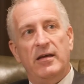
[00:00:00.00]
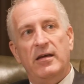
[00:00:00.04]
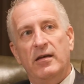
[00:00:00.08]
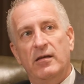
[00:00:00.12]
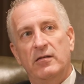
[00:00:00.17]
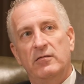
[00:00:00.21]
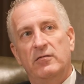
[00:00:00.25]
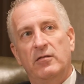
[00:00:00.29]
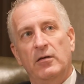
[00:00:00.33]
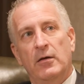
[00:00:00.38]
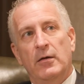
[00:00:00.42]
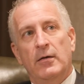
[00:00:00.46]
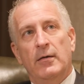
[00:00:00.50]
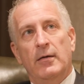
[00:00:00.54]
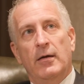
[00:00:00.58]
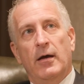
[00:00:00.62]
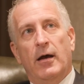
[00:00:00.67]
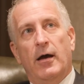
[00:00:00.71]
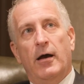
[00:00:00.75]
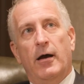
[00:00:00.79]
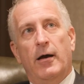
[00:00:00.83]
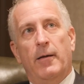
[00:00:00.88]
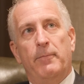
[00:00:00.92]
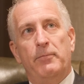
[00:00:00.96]
And
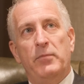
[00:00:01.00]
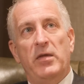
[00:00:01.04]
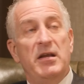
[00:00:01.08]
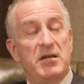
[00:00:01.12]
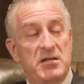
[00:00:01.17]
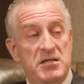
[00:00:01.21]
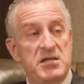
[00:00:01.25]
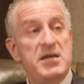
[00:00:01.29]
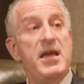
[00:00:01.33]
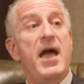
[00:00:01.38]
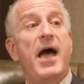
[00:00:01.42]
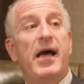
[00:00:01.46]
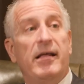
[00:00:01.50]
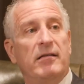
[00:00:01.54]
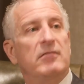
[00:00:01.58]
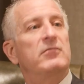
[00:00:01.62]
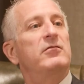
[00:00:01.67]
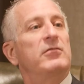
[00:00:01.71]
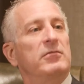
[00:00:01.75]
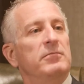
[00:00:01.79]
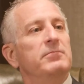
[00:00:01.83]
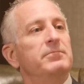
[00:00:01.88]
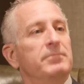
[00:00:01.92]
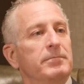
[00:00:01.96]

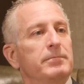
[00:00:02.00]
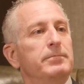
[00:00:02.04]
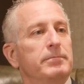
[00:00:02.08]
yet,